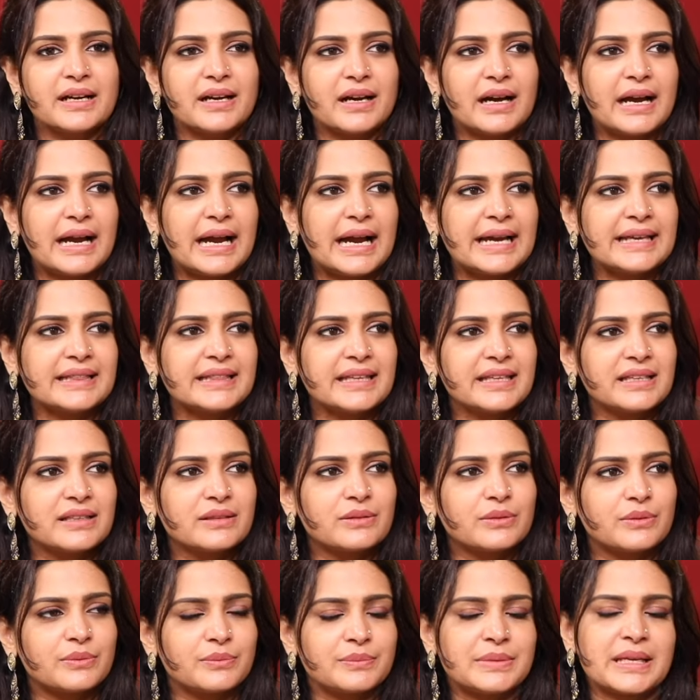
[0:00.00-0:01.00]
I
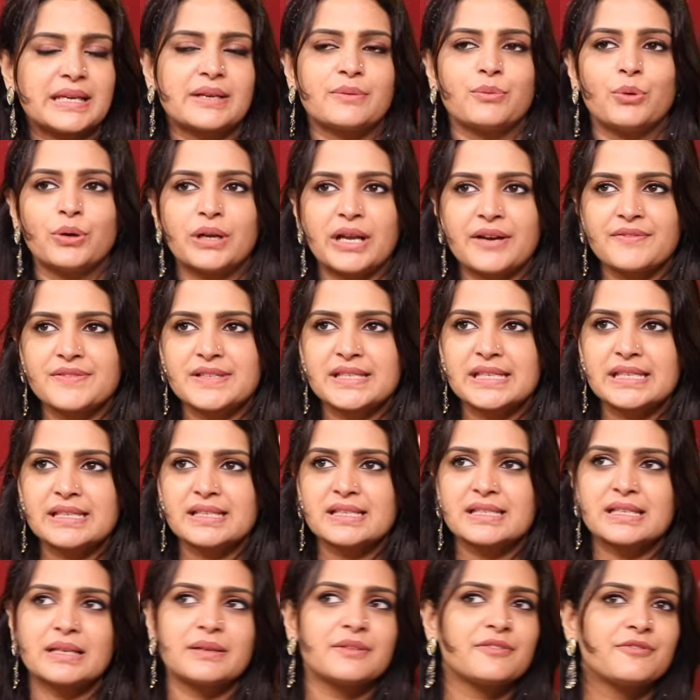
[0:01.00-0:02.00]
think like what I've seen
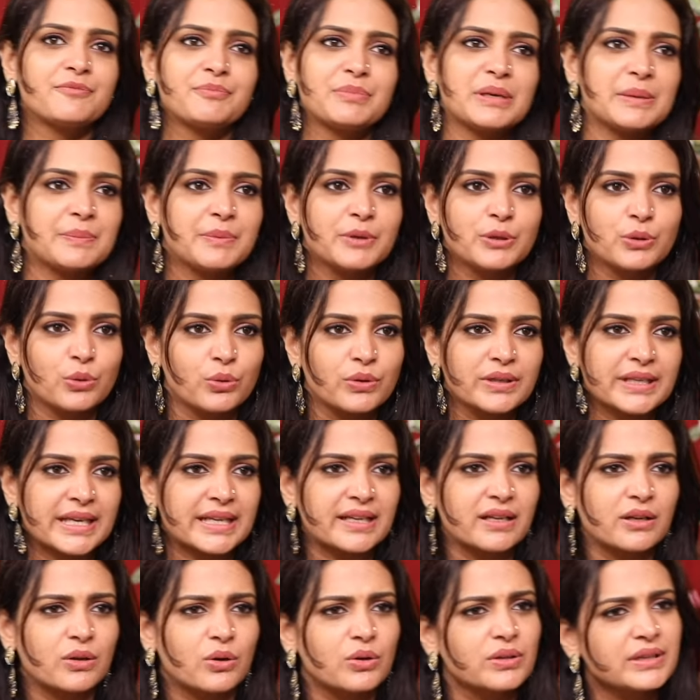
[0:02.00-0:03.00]
is that if people don't
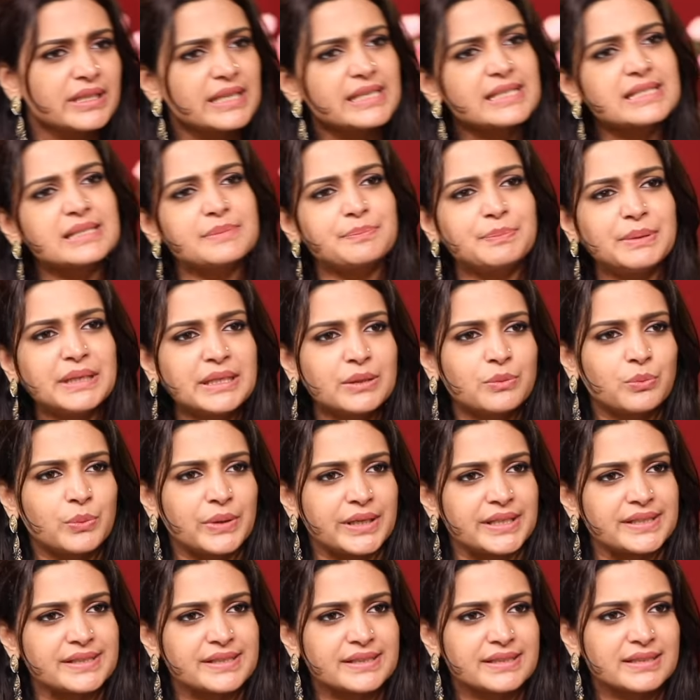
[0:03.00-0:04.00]
get along, they split
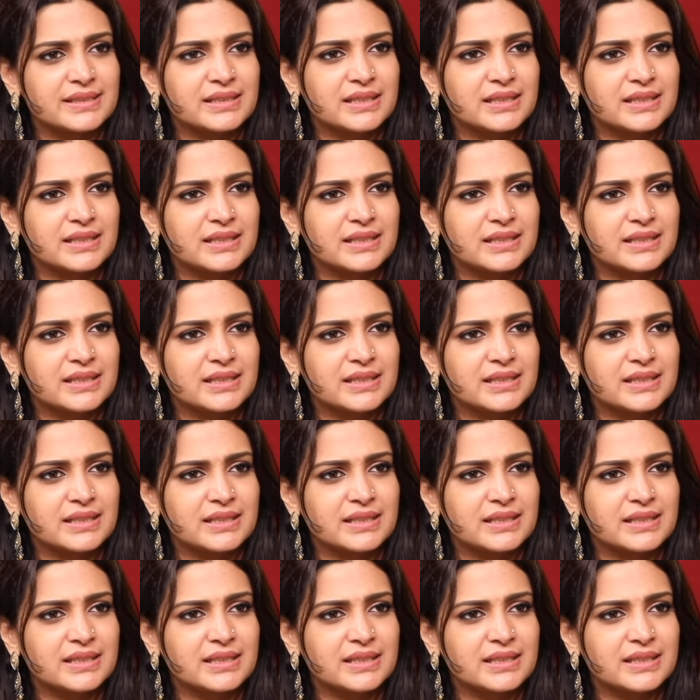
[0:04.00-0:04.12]
ways.